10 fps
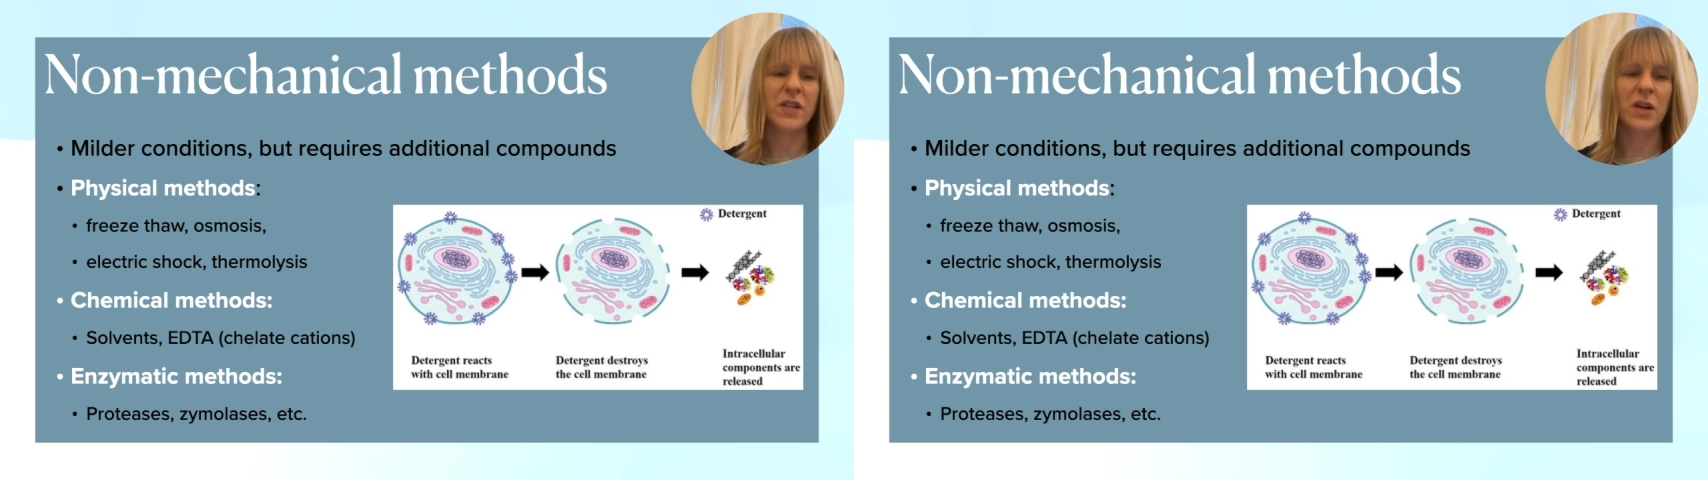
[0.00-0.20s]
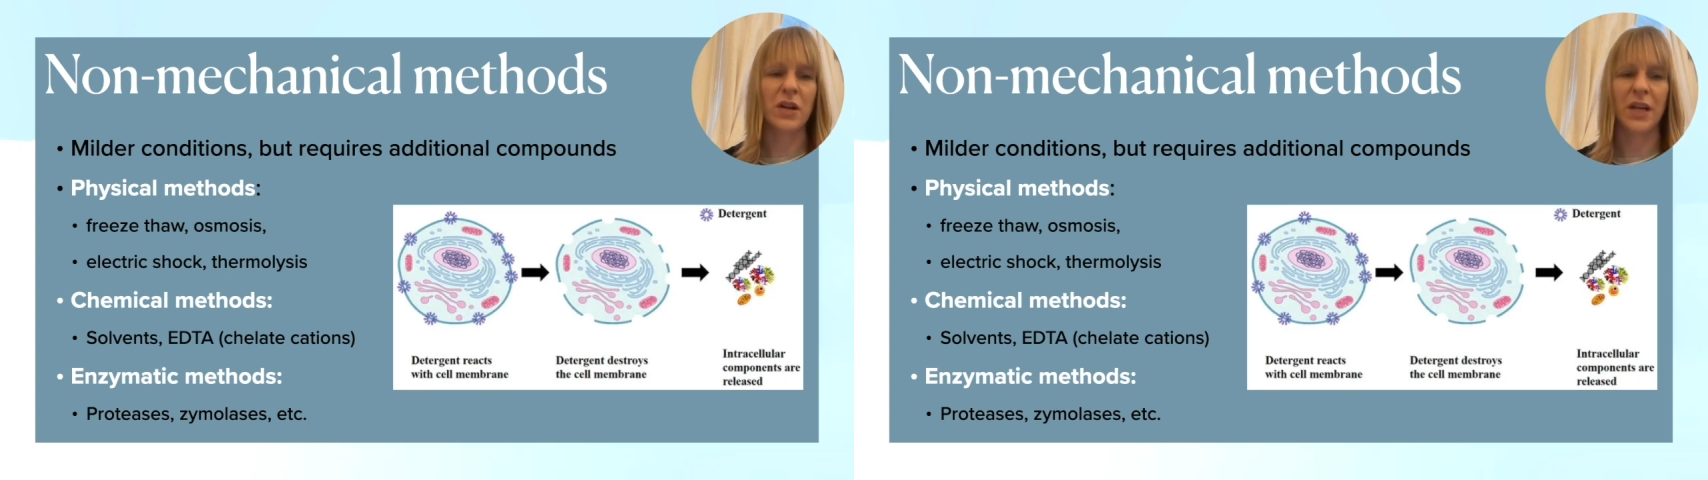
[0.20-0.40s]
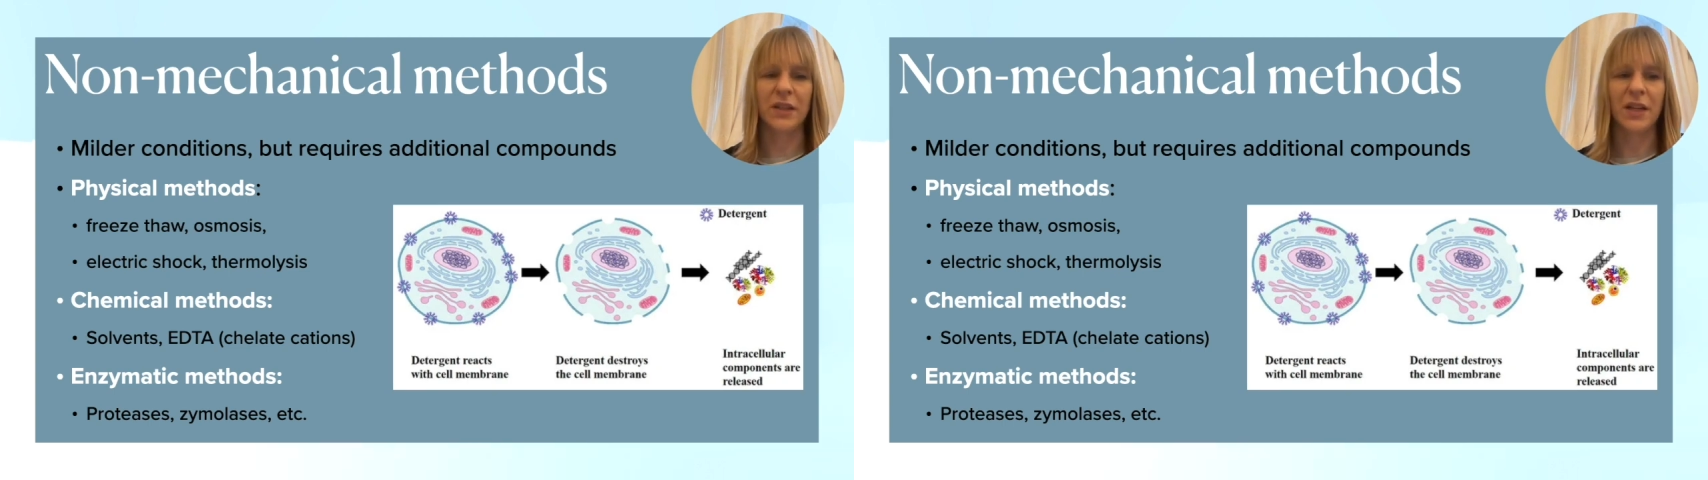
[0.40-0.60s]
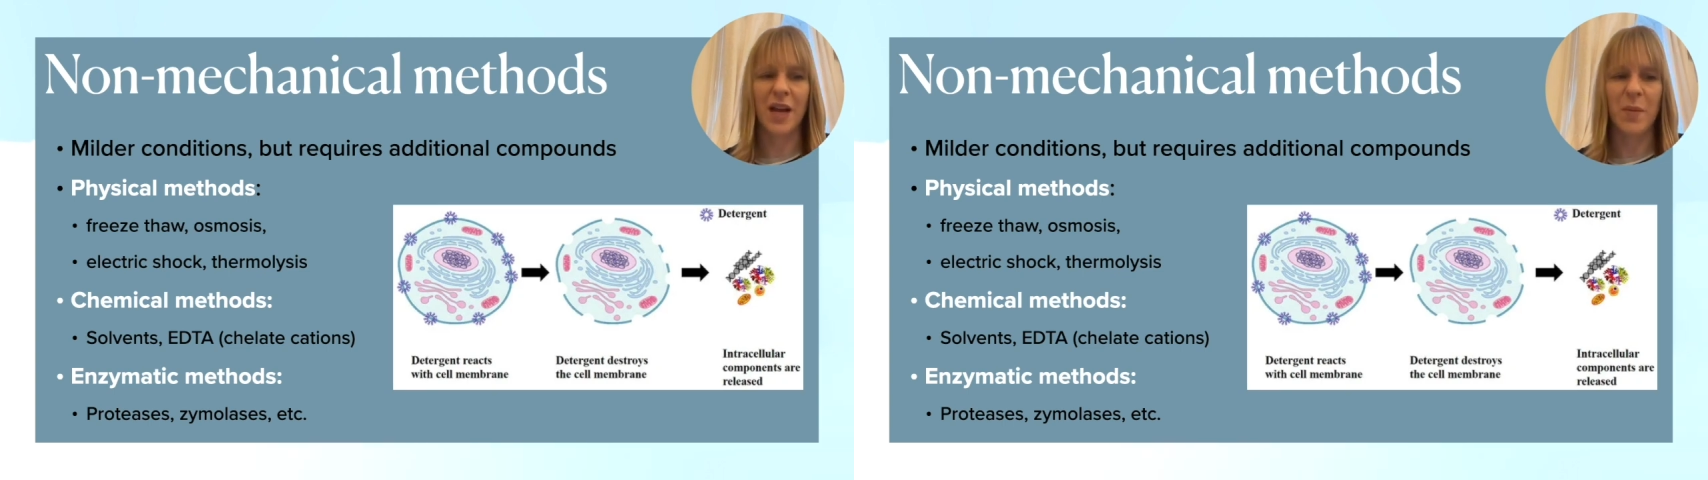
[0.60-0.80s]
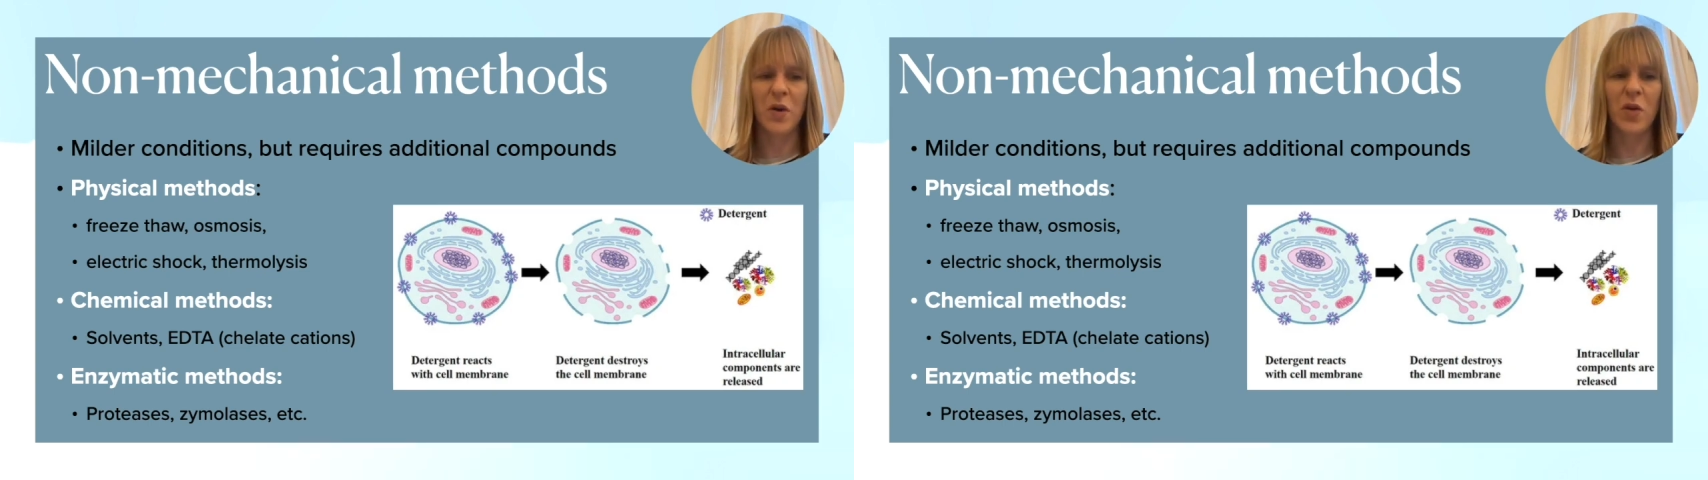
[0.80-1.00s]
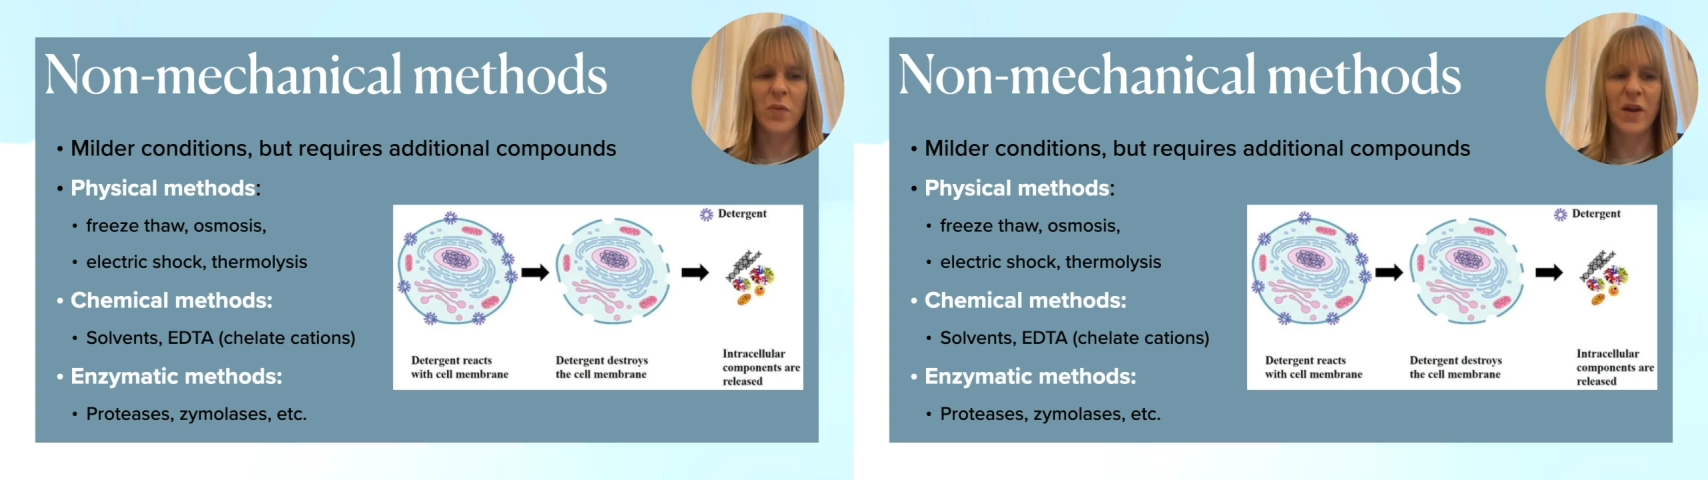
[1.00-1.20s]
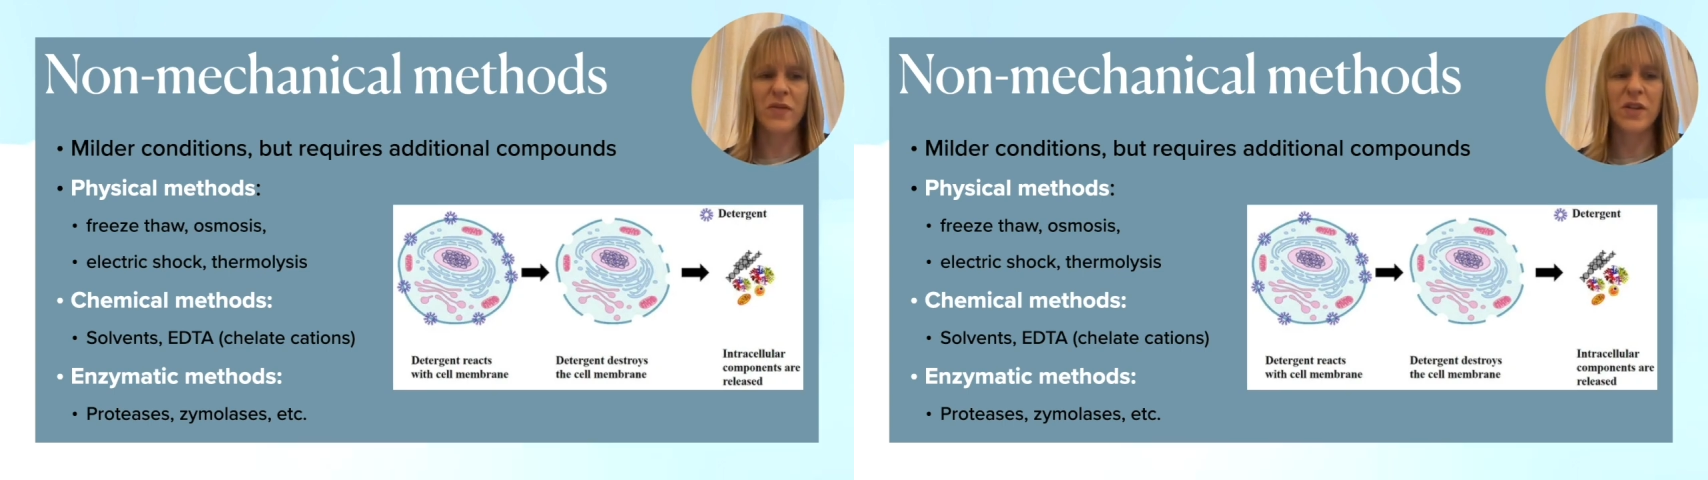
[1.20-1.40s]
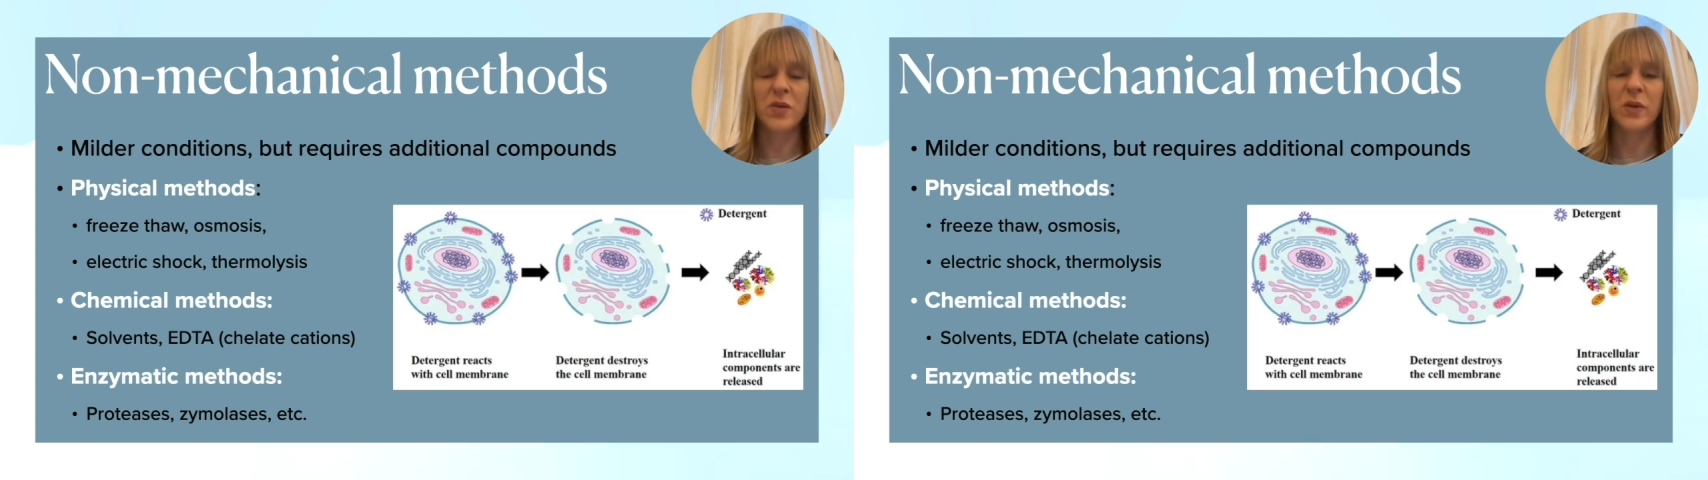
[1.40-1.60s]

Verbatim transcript: are like the chemical methods,